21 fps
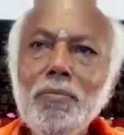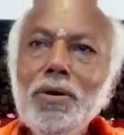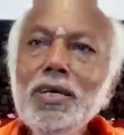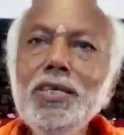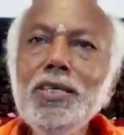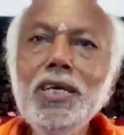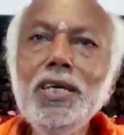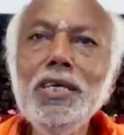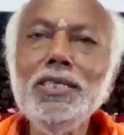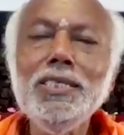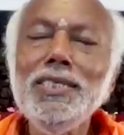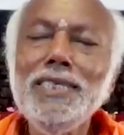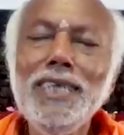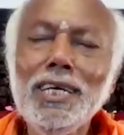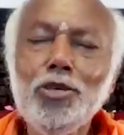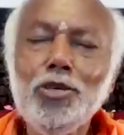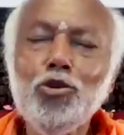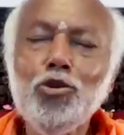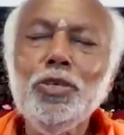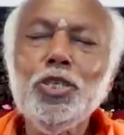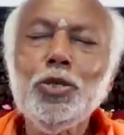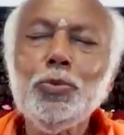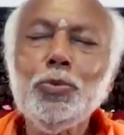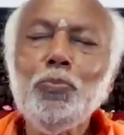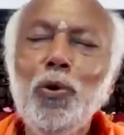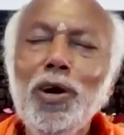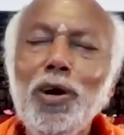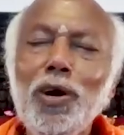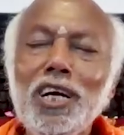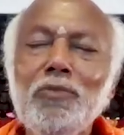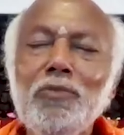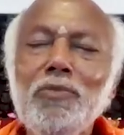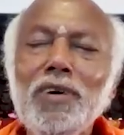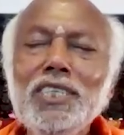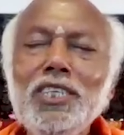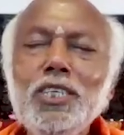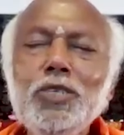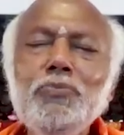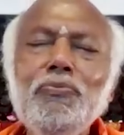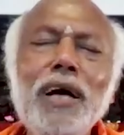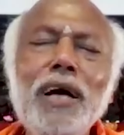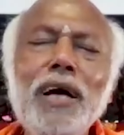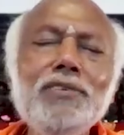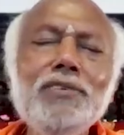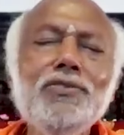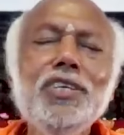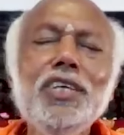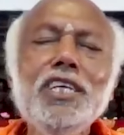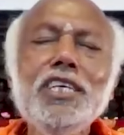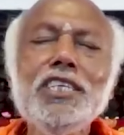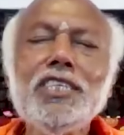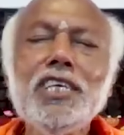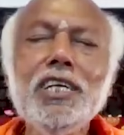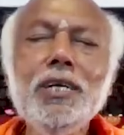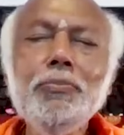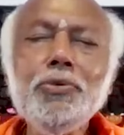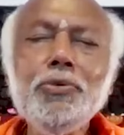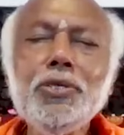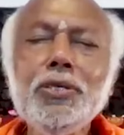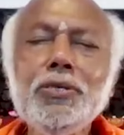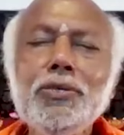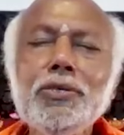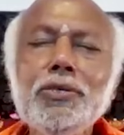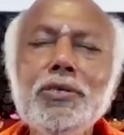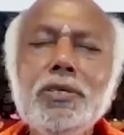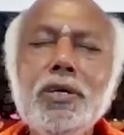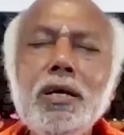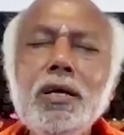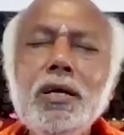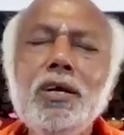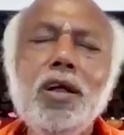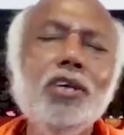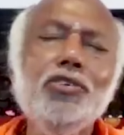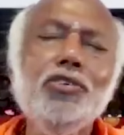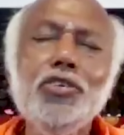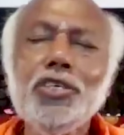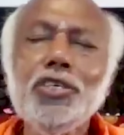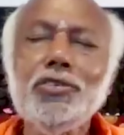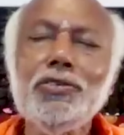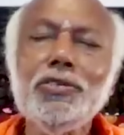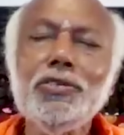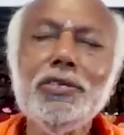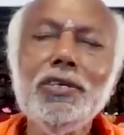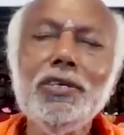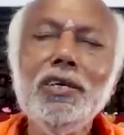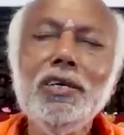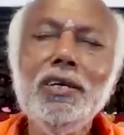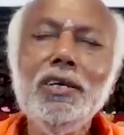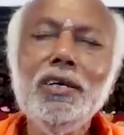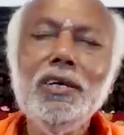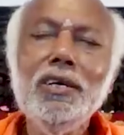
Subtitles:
Because he is yet to be spoiled by these fancy descriptions, logics,